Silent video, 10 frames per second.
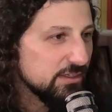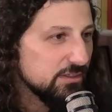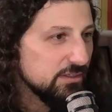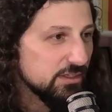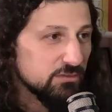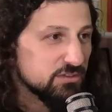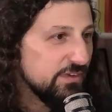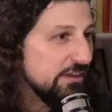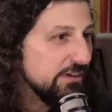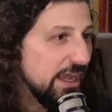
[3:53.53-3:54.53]
Do you think it was
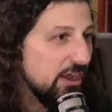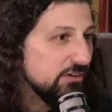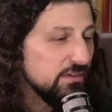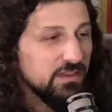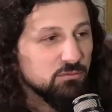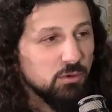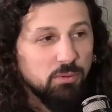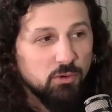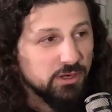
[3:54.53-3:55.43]
found out and then reported?